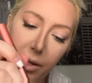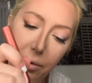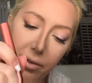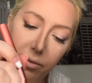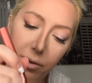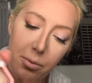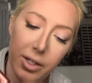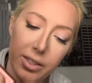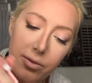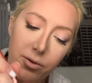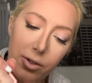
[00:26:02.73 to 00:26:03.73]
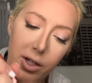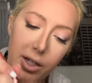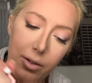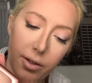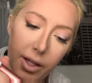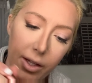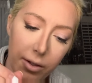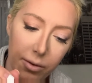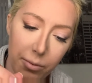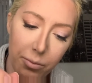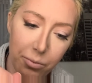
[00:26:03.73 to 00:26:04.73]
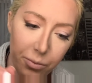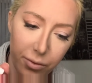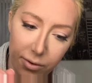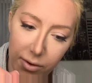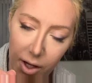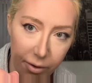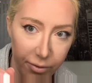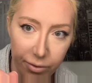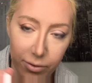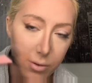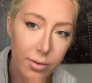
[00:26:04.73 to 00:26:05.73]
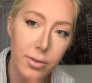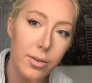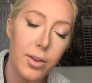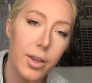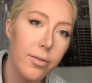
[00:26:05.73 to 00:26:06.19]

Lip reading: pay full price for it? Like, no. No.